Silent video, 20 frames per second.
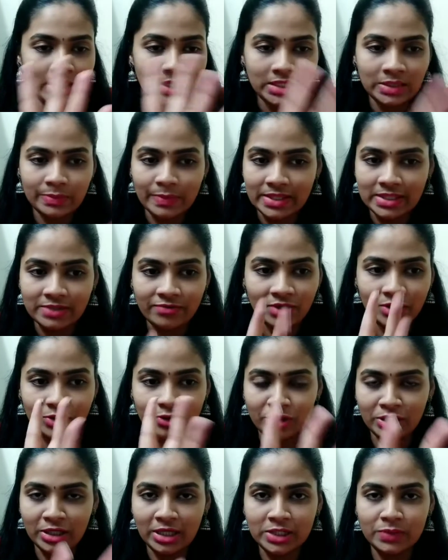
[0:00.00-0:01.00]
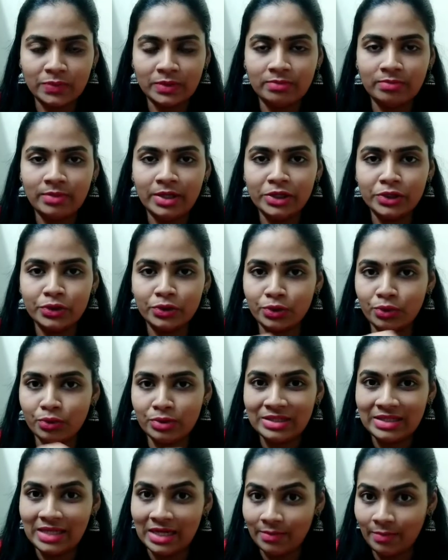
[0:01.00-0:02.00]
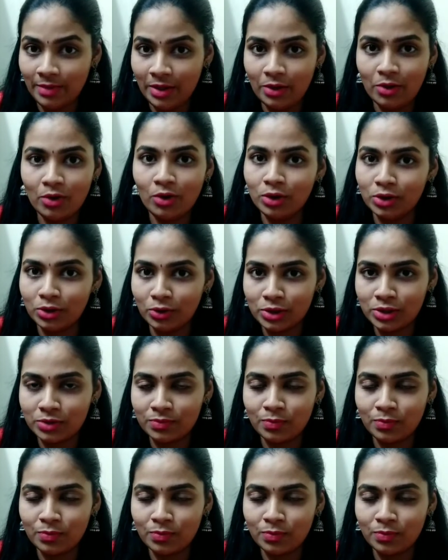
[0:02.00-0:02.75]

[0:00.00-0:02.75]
specific thrillers with me so don't send me all those